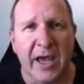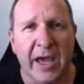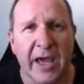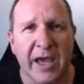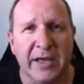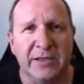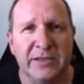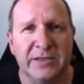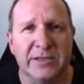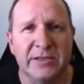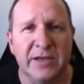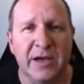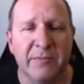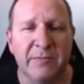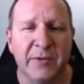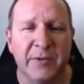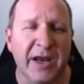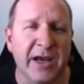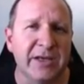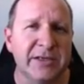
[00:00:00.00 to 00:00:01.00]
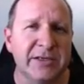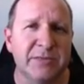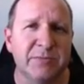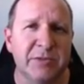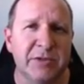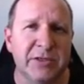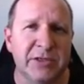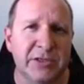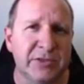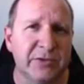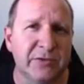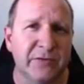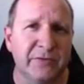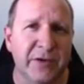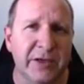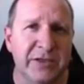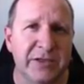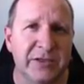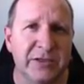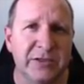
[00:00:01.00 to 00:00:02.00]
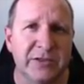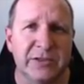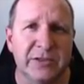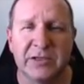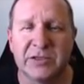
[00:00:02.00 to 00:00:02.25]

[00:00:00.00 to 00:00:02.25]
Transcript: And it has some additional features.